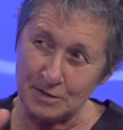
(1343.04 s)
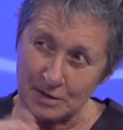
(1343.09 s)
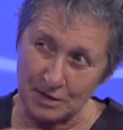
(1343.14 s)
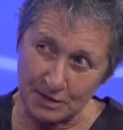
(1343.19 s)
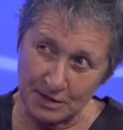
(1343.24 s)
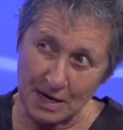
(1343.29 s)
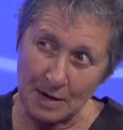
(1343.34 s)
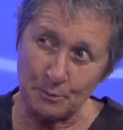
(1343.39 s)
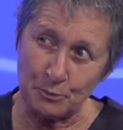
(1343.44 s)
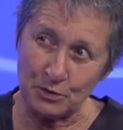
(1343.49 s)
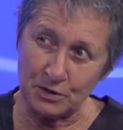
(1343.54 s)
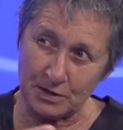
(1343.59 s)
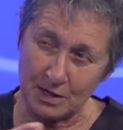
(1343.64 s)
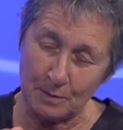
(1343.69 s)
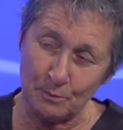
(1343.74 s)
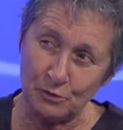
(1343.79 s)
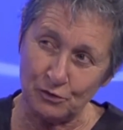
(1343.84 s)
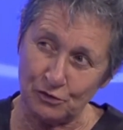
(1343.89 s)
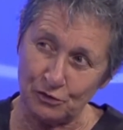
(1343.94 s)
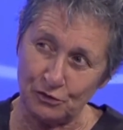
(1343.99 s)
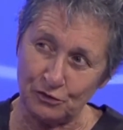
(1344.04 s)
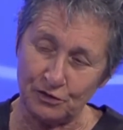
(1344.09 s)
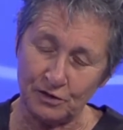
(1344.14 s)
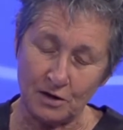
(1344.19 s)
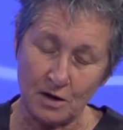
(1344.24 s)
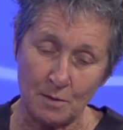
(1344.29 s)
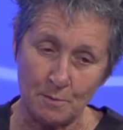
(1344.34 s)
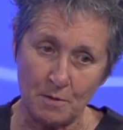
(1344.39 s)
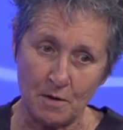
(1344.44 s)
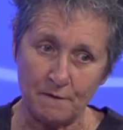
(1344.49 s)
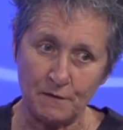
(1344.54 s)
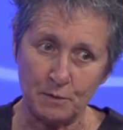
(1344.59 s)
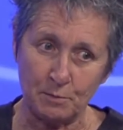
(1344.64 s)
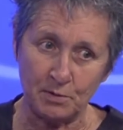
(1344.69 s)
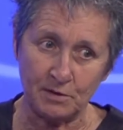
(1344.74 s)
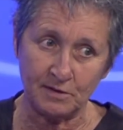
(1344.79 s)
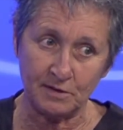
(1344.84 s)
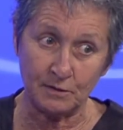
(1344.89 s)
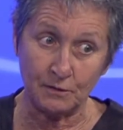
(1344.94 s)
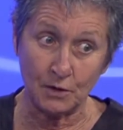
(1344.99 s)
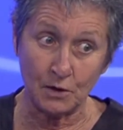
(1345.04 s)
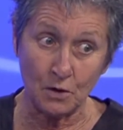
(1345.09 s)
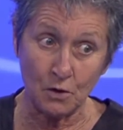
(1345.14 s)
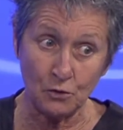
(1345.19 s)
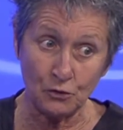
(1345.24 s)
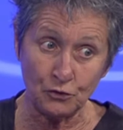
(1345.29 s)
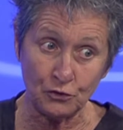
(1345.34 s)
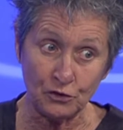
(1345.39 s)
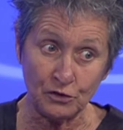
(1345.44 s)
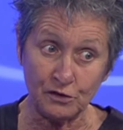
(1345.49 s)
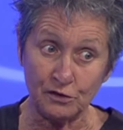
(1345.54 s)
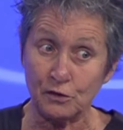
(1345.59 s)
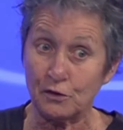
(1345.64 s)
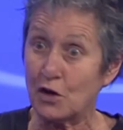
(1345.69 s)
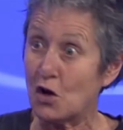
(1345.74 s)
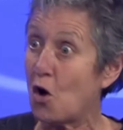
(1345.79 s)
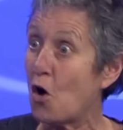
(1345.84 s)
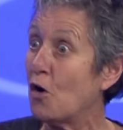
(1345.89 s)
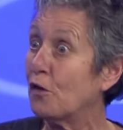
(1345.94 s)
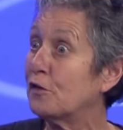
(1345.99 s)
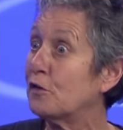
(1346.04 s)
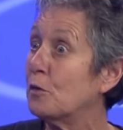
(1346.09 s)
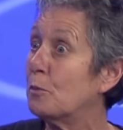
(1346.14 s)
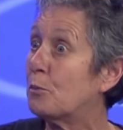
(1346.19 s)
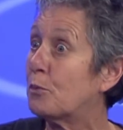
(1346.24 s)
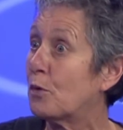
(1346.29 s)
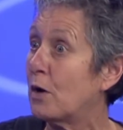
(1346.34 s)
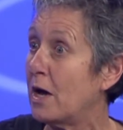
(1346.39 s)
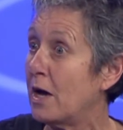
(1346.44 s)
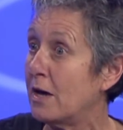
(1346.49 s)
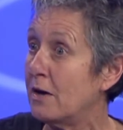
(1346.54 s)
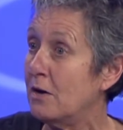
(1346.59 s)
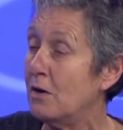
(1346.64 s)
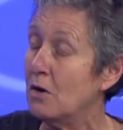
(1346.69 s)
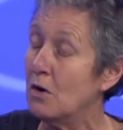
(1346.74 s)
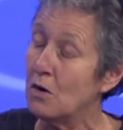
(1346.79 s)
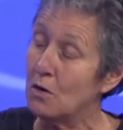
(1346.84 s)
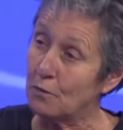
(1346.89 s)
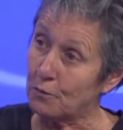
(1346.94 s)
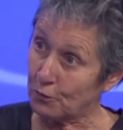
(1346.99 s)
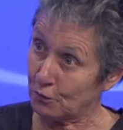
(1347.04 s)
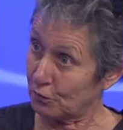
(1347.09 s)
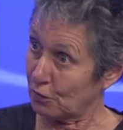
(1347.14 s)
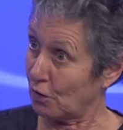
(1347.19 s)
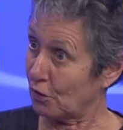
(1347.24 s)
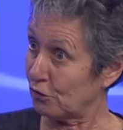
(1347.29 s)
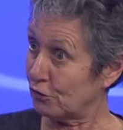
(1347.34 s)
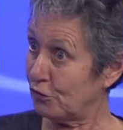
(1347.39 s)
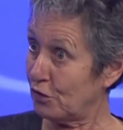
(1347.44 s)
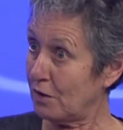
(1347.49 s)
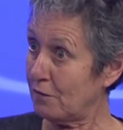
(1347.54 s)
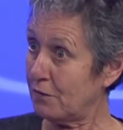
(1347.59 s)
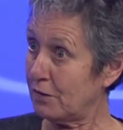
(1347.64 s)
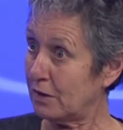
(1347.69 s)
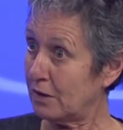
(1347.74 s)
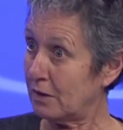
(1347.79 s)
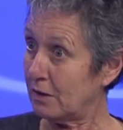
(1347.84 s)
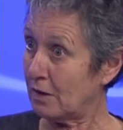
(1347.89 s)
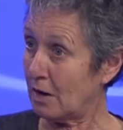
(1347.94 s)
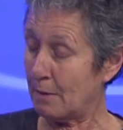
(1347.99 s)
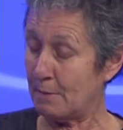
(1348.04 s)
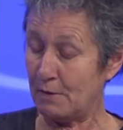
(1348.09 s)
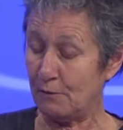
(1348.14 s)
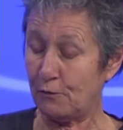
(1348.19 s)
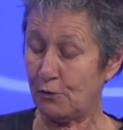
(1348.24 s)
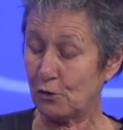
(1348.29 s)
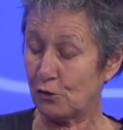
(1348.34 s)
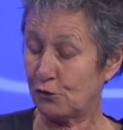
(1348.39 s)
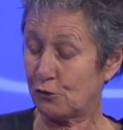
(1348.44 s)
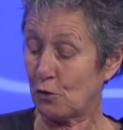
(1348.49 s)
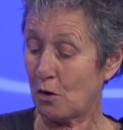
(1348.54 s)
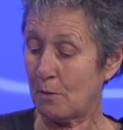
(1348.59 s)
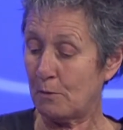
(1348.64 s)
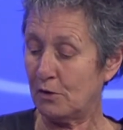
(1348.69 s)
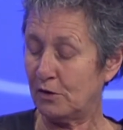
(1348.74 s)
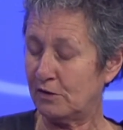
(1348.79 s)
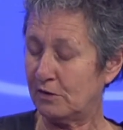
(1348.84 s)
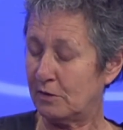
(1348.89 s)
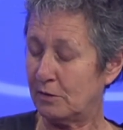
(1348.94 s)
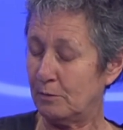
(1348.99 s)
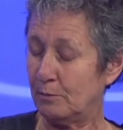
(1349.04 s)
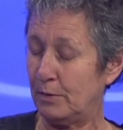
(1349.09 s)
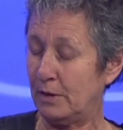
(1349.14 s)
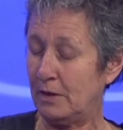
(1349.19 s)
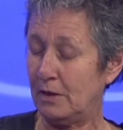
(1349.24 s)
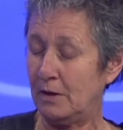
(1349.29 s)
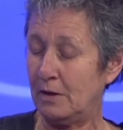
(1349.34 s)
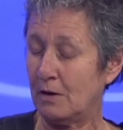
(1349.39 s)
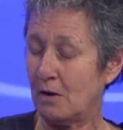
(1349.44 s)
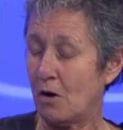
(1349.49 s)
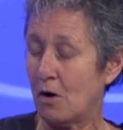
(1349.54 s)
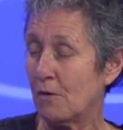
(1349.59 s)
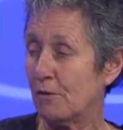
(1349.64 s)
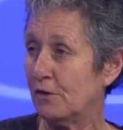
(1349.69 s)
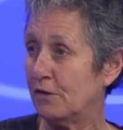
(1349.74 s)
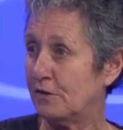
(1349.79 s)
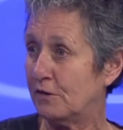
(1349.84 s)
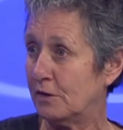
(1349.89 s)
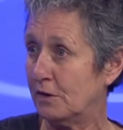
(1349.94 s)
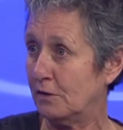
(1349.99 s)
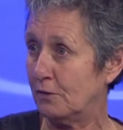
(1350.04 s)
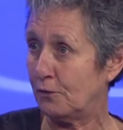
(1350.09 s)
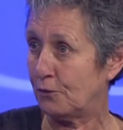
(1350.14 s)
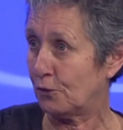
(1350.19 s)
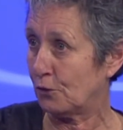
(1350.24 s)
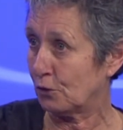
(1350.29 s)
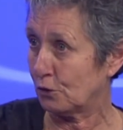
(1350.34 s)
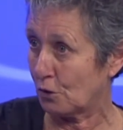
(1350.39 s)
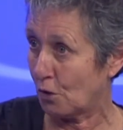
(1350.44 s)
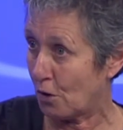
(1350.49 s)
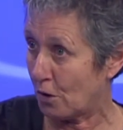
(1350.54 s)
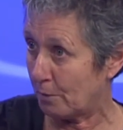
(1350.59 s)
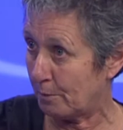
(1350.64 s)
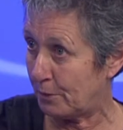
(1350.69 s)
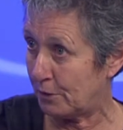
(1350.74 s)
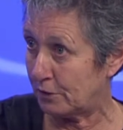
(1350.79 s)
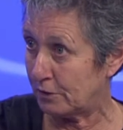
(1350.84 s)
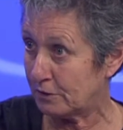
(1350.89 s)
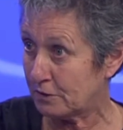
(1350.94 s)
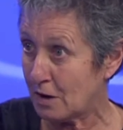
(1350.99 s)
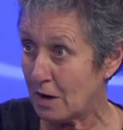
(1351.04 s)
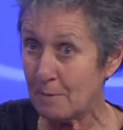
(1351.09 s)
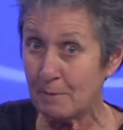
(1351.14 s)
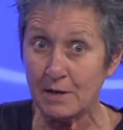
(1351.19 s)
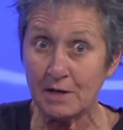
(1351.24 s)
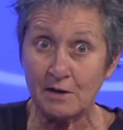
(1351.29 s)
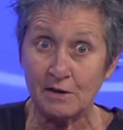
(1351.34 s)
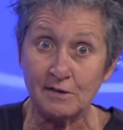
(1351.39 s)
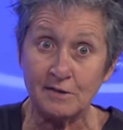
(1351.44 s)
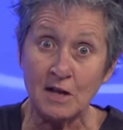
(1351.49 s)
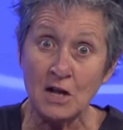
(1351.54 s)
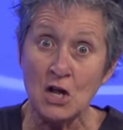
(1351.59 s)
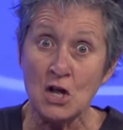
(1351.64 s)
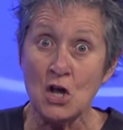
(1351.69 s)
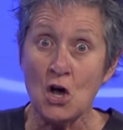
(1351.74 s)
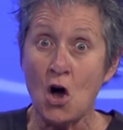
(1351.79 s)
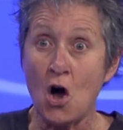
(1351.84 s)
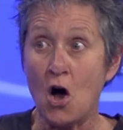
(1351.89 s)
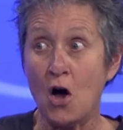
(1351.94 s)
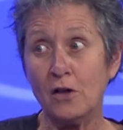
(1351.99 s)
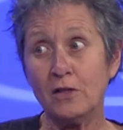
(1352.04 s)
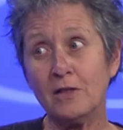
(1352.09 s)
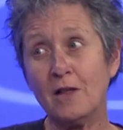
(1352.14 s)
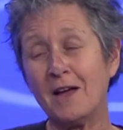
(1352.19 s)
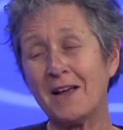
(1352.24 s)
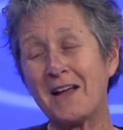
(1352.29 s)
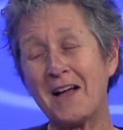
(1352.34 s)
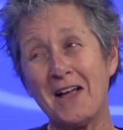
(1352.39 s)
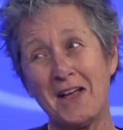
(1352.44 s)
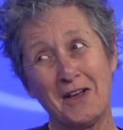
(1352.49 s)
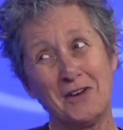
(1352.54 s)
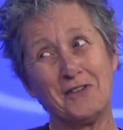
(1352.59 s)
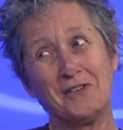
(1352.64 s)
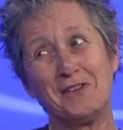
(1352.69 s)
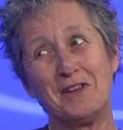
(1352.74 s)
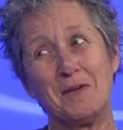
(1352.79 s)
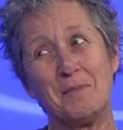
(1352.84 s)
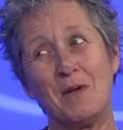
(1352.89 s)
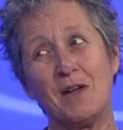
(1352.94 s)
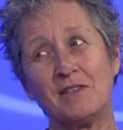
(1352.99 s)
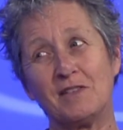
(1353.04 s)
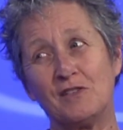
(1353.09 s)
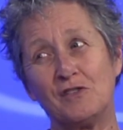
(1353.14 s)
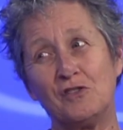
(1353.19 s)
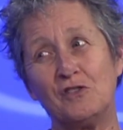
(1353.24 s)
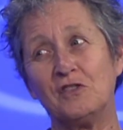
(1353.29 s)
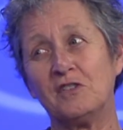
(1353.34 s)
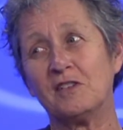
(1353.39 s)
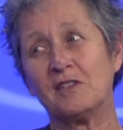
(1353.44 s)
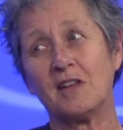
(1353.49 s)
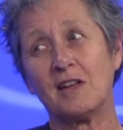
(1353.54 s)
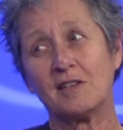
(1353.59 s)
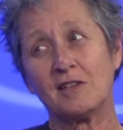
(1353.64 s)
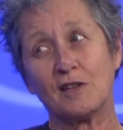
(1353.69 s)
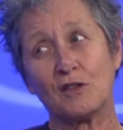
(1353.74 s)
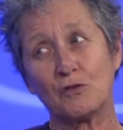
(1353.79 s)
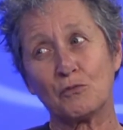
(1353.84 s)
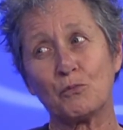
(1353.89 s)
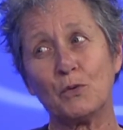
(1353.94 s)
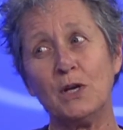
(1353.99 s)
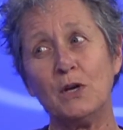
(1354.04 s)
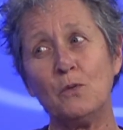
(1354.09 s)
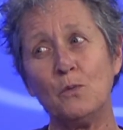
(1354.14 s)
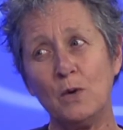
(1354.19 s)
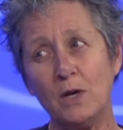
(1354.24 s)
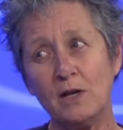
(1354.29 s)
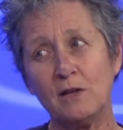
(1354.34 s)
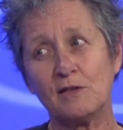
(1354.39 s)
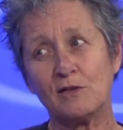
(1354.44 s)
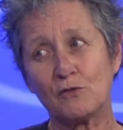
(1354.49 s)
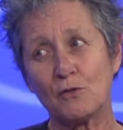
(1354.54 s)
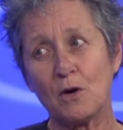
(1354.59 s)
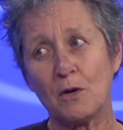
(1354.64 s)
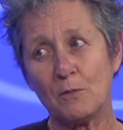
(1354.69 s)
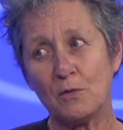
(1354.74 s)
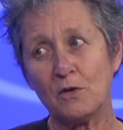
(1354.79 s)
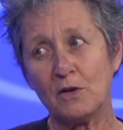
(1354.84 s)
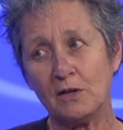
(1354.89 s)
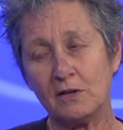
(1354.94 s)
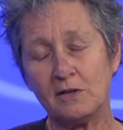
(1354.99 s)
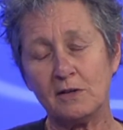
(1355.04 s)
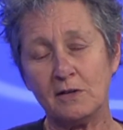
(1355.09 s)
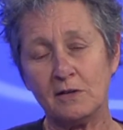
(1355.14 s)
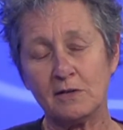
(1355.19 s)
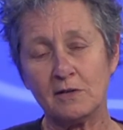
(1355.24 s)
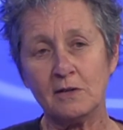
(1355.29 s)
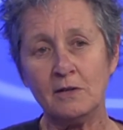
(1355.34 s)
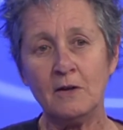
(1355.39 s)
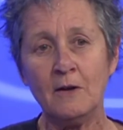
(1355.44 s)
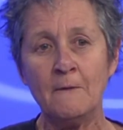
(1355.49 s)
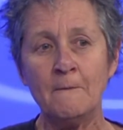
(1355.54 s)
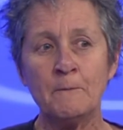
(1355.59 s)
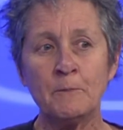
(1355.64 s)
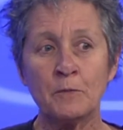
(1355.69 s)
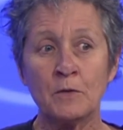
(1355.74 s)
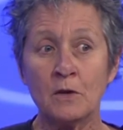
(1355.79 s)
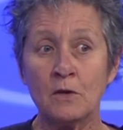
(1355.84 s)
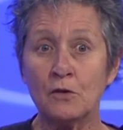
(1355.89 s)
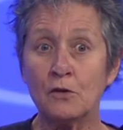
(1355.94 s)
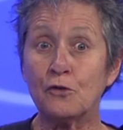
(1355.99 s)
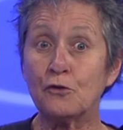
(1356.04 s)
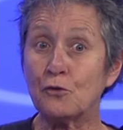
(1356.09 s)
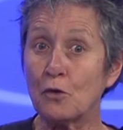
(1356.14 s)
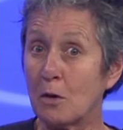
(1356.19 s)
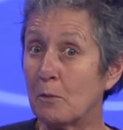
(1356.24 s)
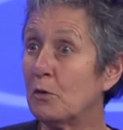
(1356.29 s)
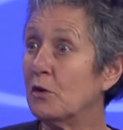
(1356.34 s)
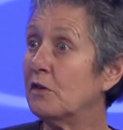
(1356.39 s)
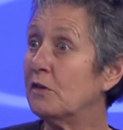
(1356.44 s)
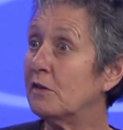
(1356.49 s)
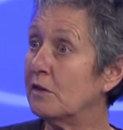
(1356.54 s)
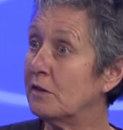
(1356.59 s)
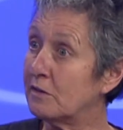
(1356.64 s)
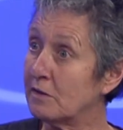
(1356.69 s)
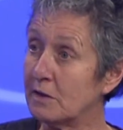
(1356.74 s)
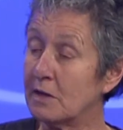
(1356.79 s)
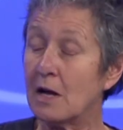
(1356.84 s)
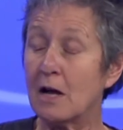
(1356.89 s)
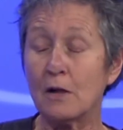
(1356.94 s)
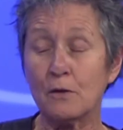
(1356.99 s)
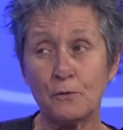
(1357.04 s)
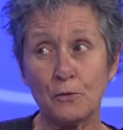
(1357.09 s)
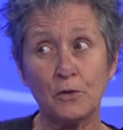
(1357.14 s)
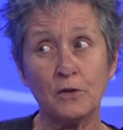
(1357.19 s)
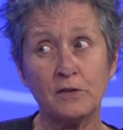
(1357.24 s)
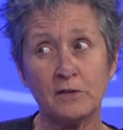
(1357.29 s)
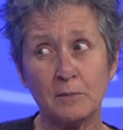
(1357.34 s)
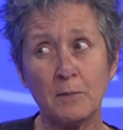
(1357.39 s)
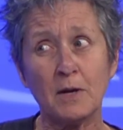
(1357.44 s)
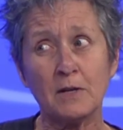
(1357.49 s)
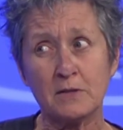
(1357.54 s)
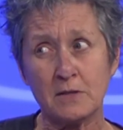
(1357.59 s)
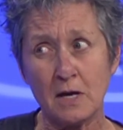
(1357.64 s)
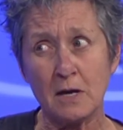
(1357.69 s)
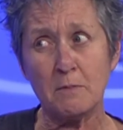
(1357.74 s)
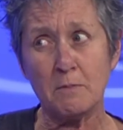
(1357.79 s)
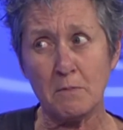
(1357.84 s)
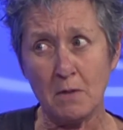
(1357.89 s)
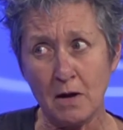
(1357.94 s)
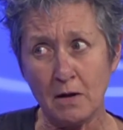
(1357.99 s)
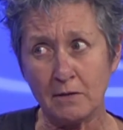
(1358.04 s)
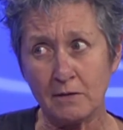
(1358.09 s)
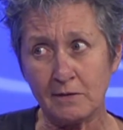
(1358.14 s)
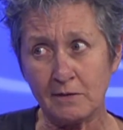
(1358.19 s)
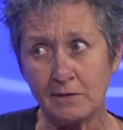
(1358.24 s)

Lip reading: temperate temperatures that come off the Pacific Ocean. So they also bred for longevity. I mean, for strawberries to be harvested for a long period of time, because unlike, I understand Massachusetts has a 3-week strawberry season, the strawberry season in California is about 10 months.